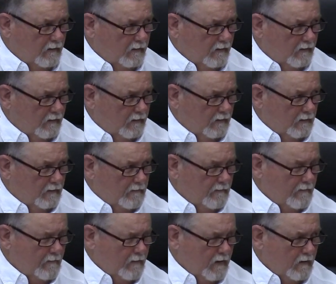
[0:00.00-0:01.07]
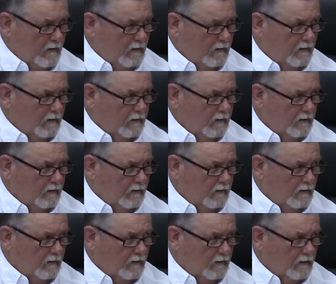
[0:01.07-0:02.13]
I thought that was the noise
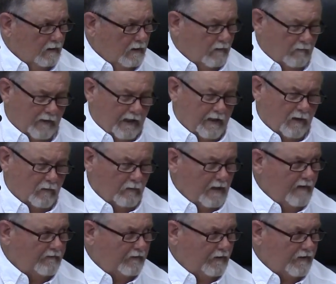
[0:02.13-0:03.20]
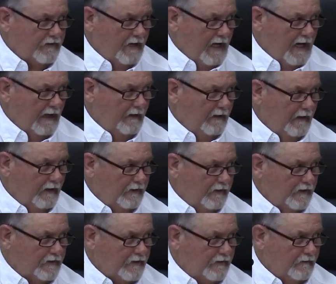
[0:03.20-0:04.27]
ordinance. They don't reference that. They no,
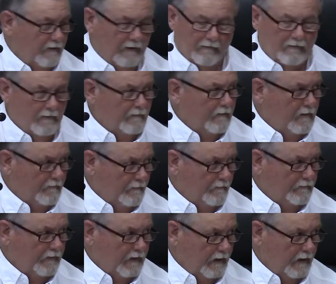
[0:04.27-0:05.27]
just. says operation.